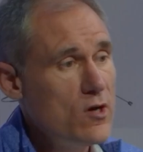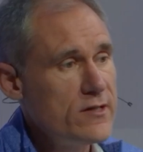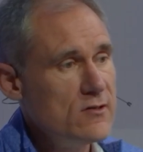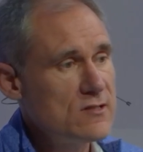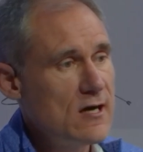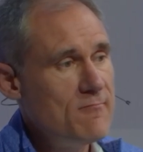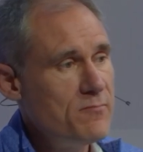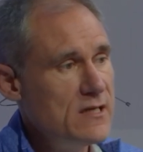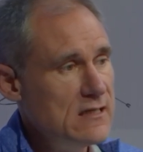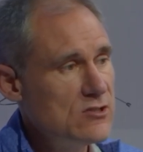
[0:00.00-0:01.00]
of those
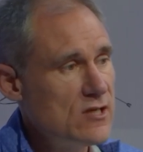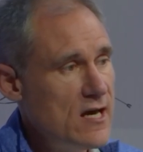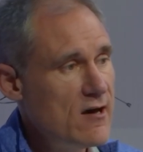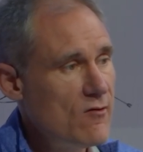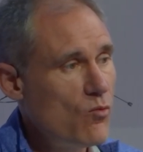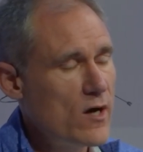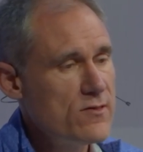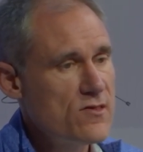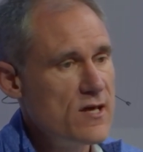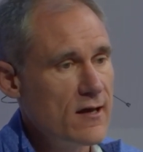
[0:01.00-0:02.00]
companies share one
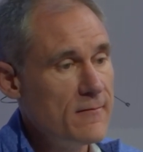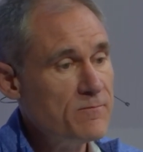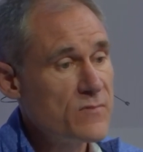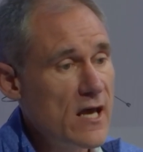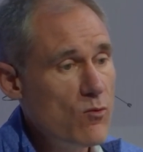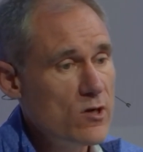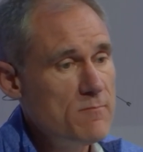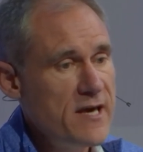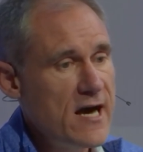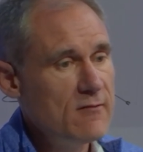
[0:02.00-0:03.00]
thing. They want to
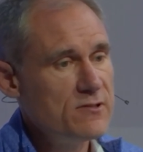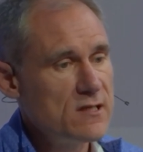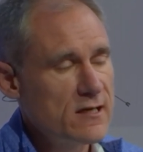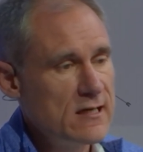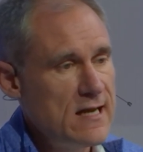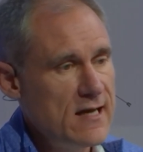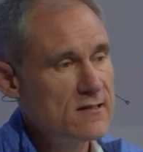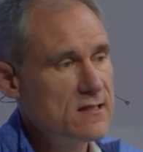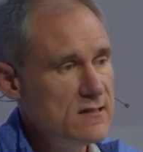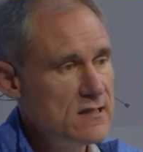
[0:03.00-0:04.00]
be able to
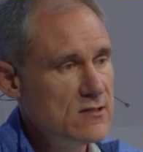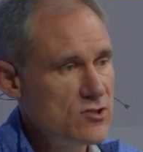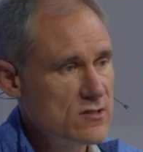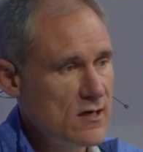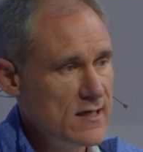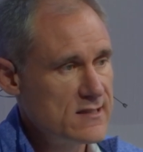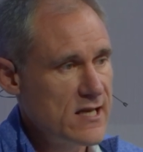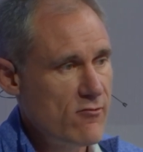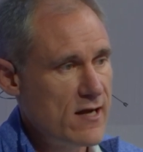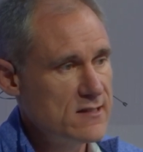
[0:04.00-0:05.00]
connect and digitize
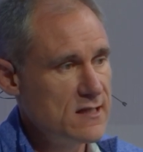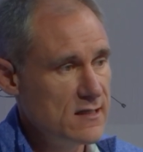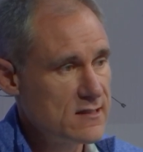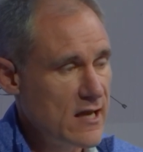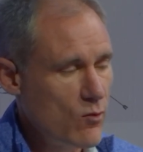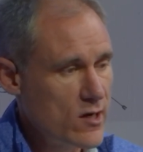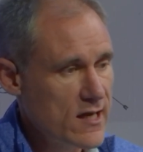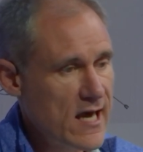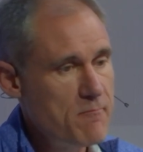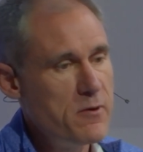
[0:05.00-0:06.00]
their assets. They want to
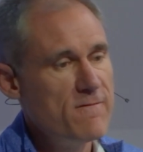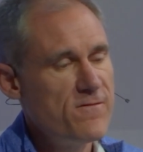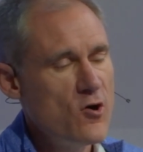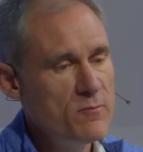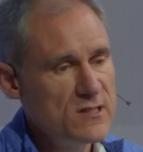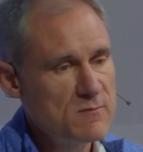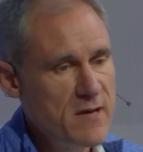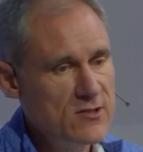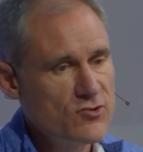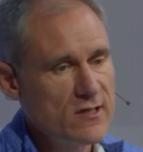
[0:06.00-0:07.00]
get performance
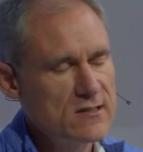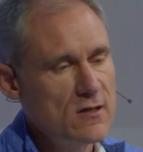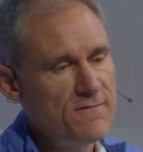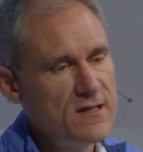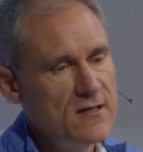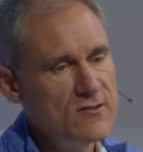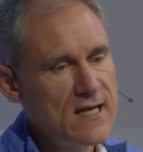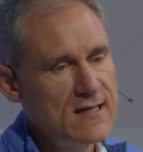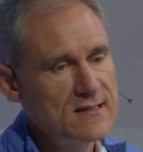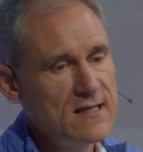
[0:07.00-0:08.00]
metrics off of those
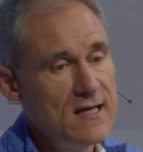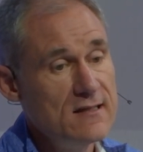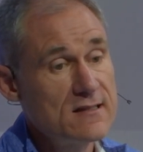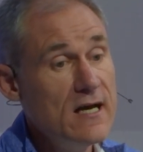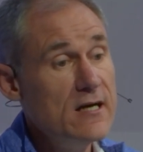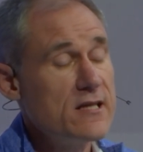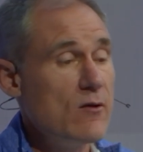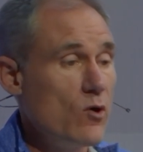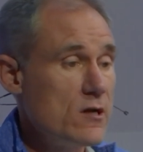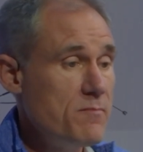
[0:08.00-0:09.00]
assets. They
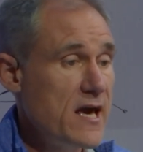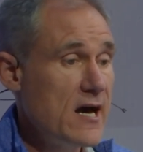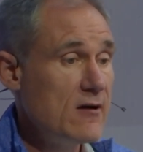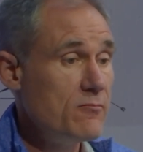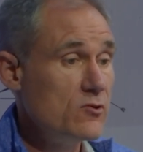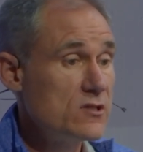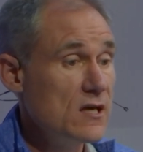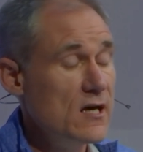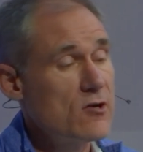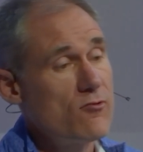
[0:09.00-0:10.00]
want to be able
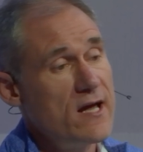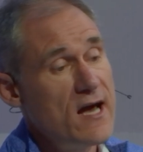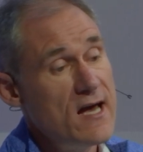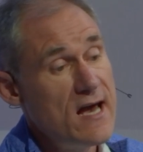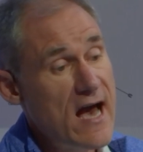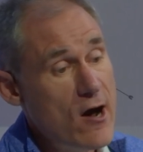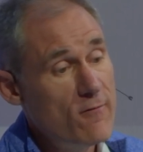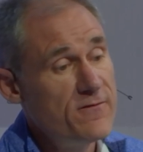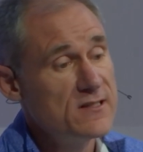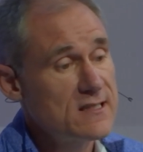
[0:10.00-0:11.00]
to create
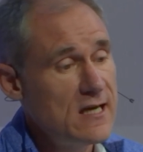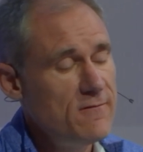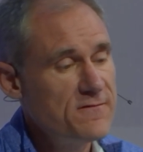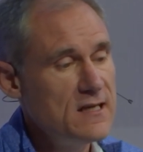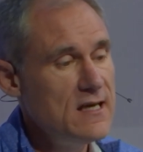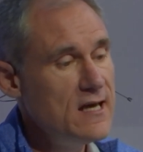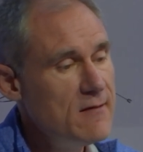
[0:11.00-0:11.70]
health and safety